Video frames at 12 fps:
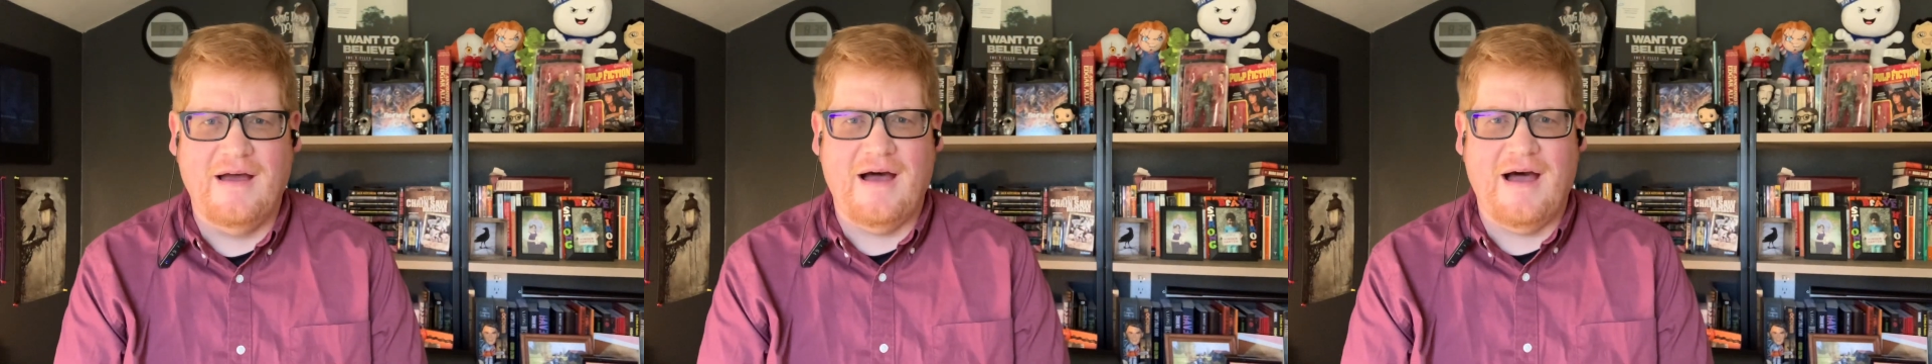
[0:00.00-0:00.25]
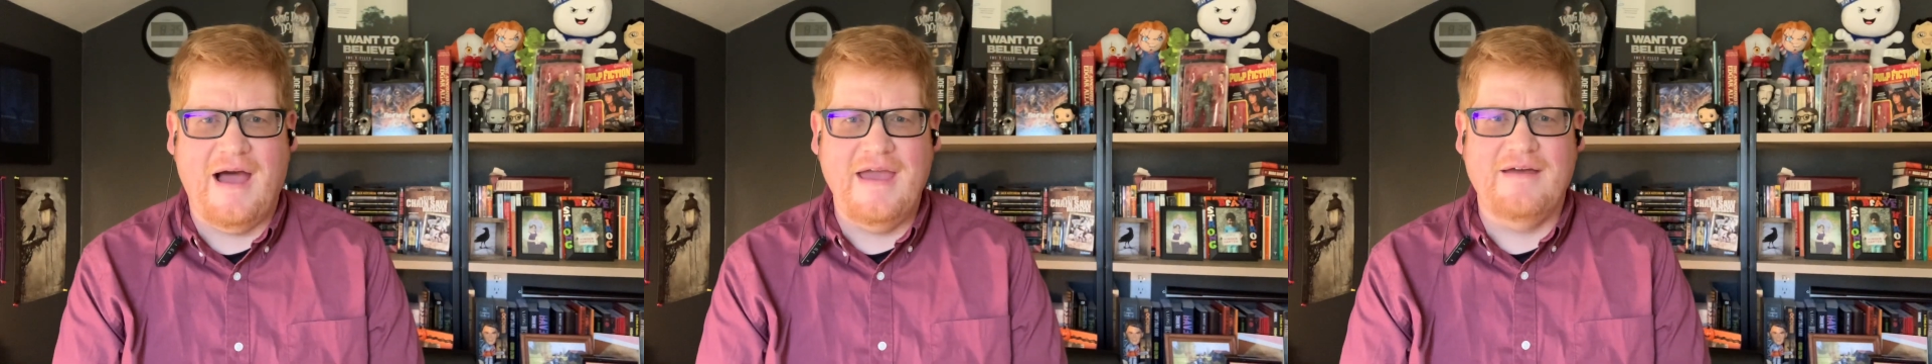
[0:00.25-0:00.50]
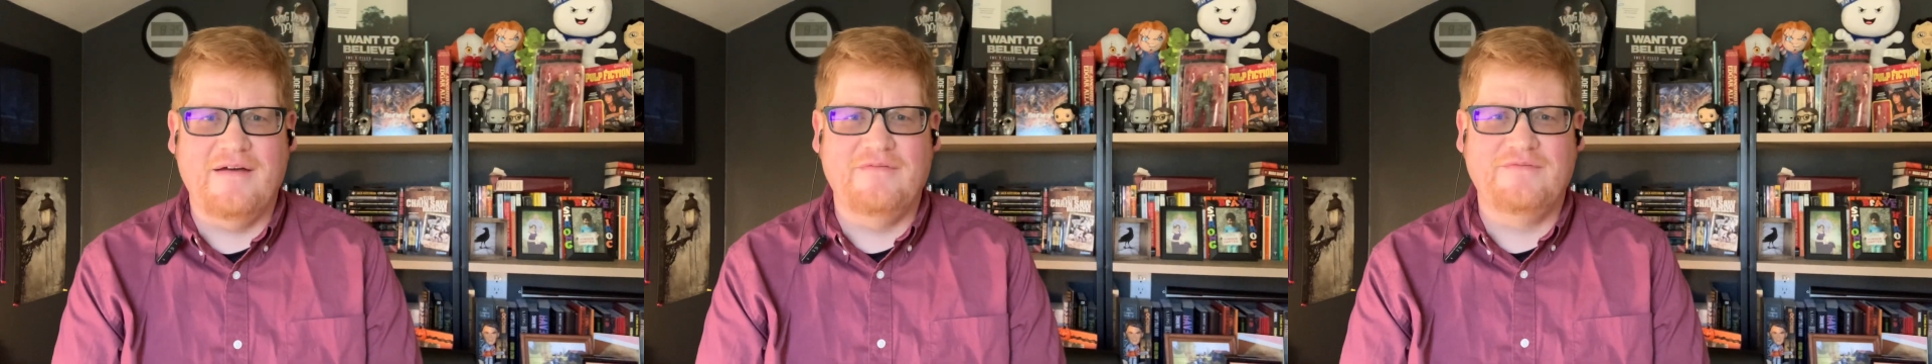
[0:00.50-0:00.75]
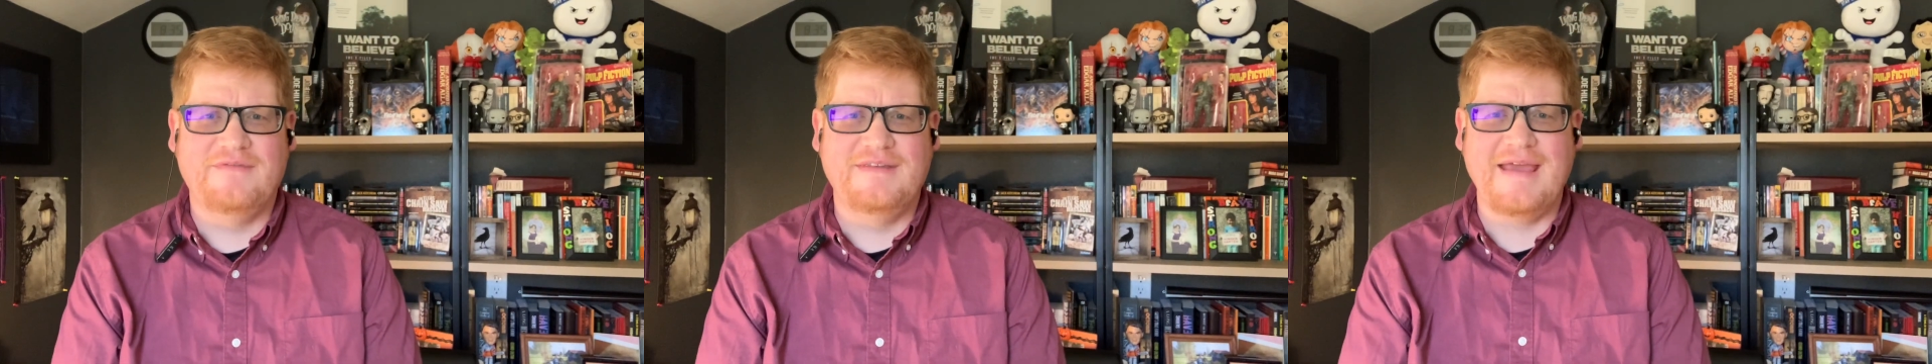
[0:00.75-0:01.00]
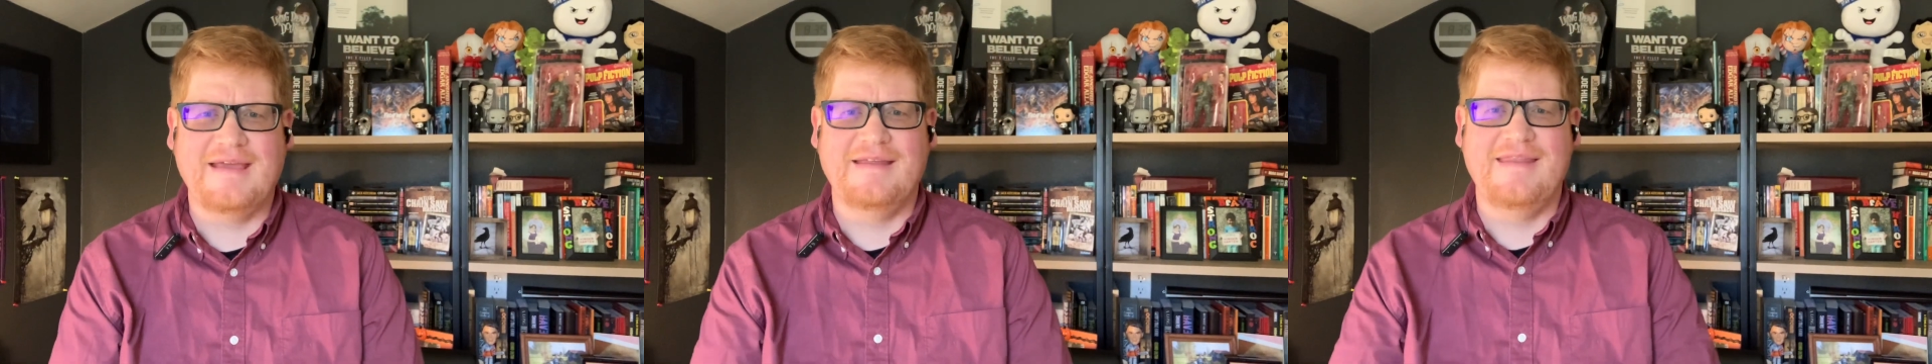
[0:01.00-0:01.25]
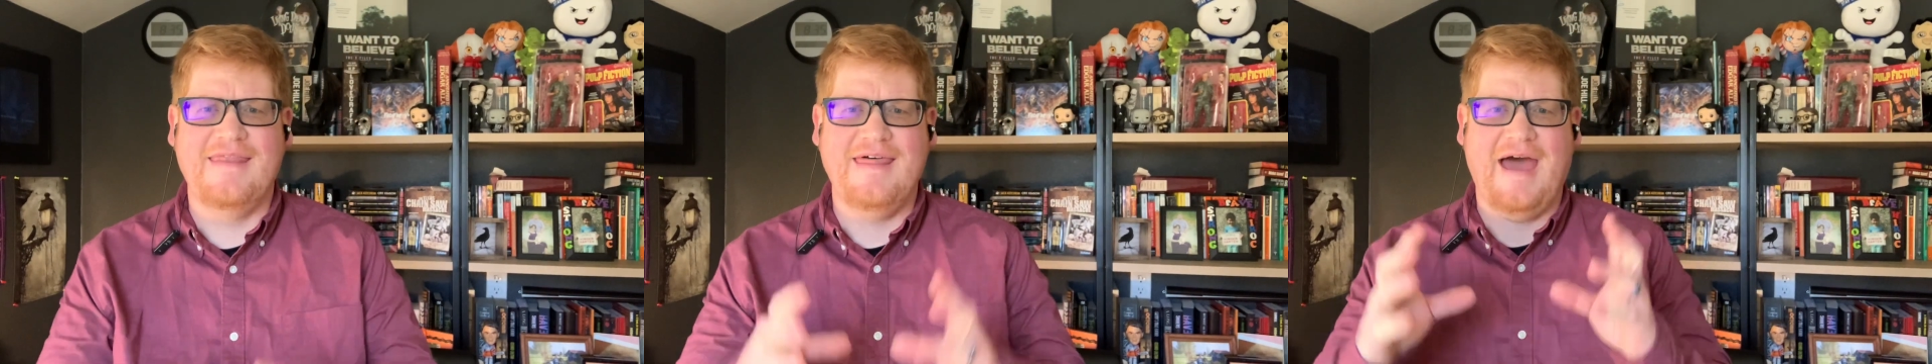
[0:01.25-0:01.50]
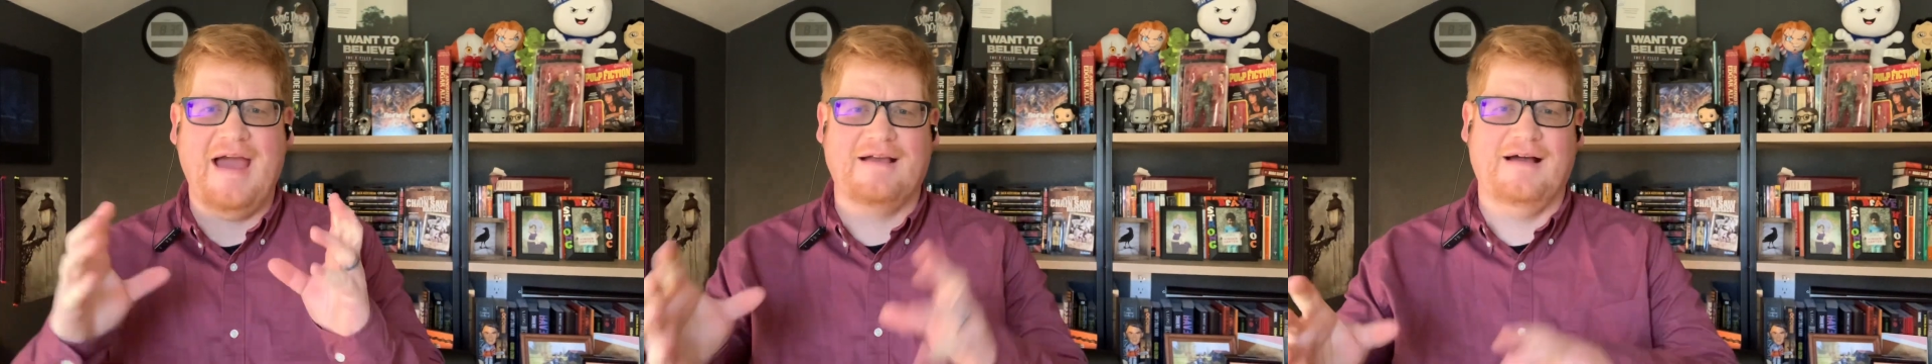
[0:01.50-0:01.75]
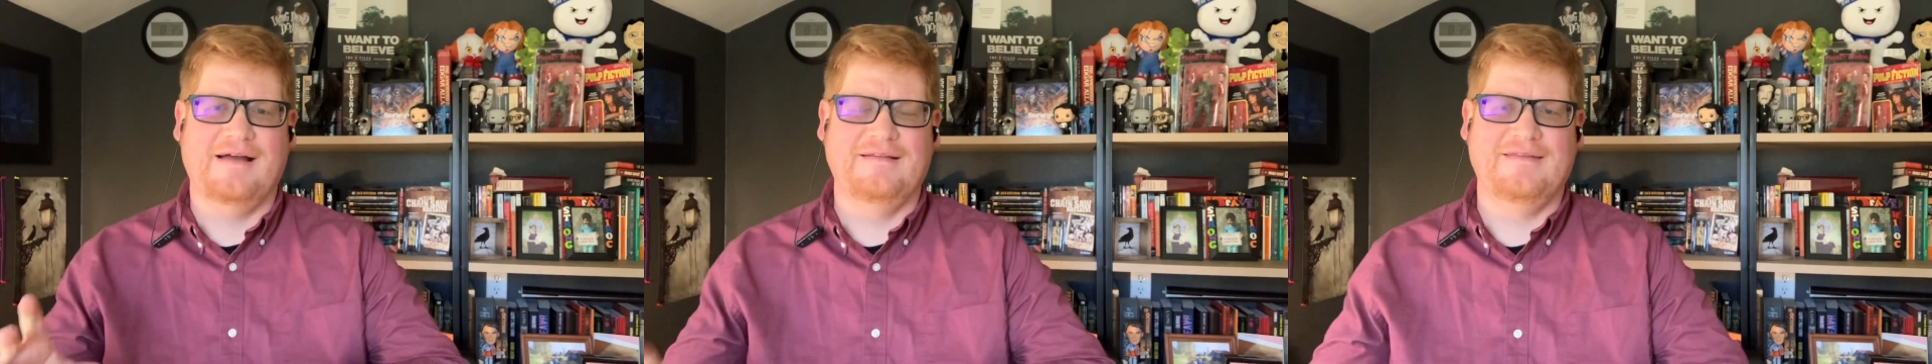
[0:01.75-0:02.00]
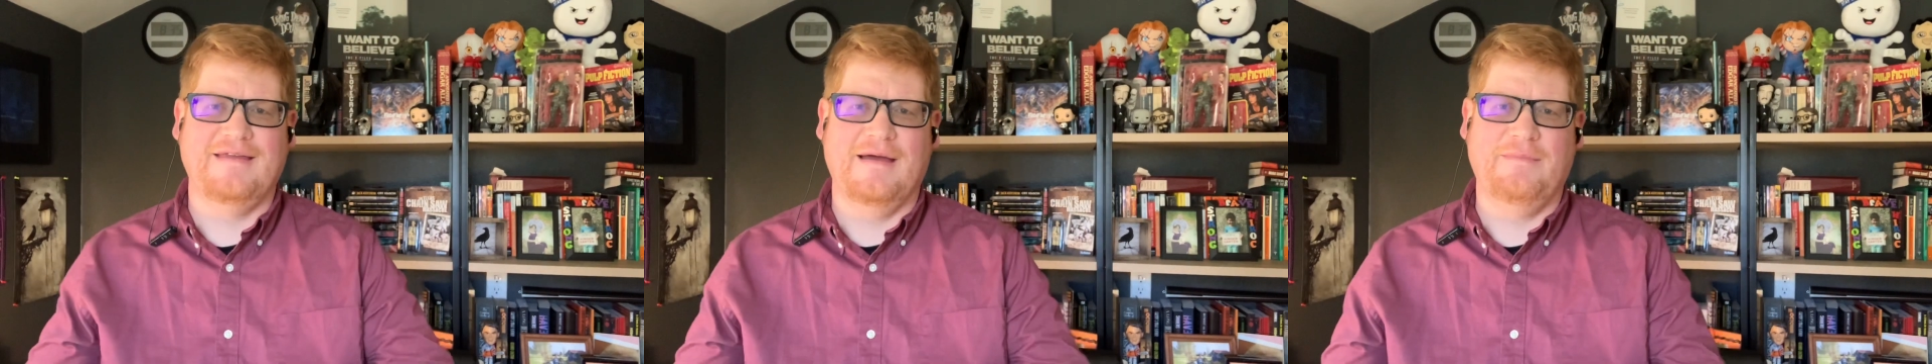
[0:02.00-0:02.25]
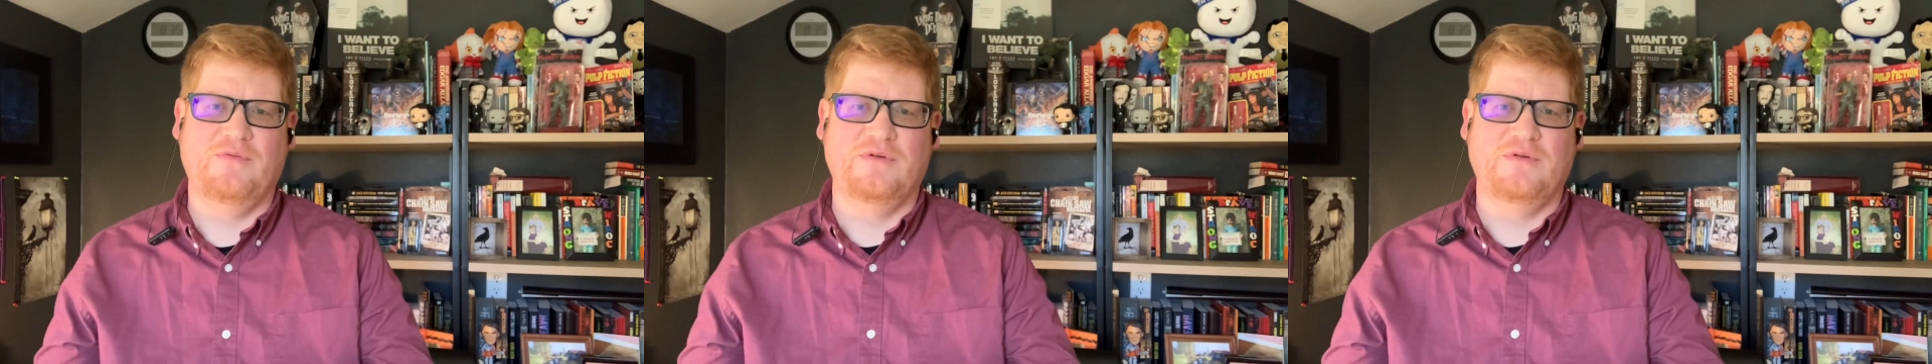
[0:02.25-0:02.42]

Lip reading: I have taken that concept,